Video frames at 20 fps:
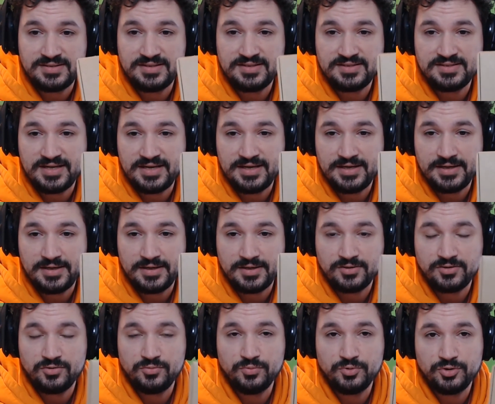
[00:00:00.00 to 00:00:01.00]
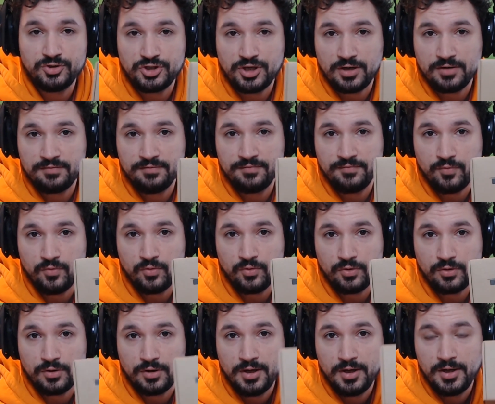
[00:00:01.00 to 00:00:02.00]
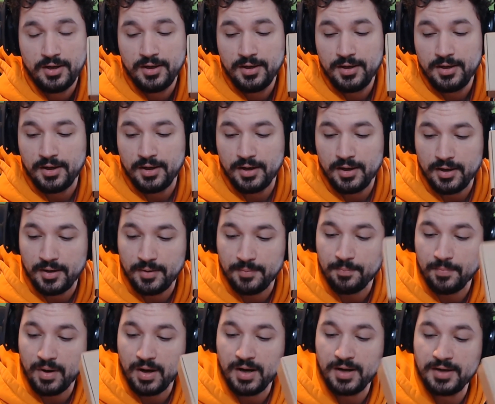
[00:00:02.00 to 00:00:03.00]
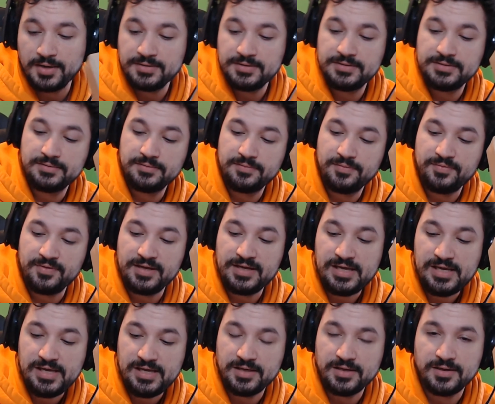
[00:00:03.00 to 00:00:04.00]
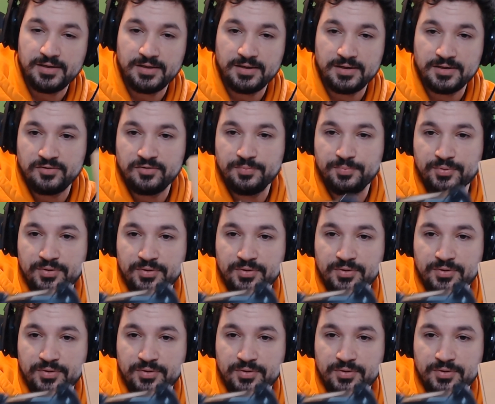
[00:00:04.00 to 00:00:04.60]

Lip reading: It's a Dualshock 4 mod thingy to put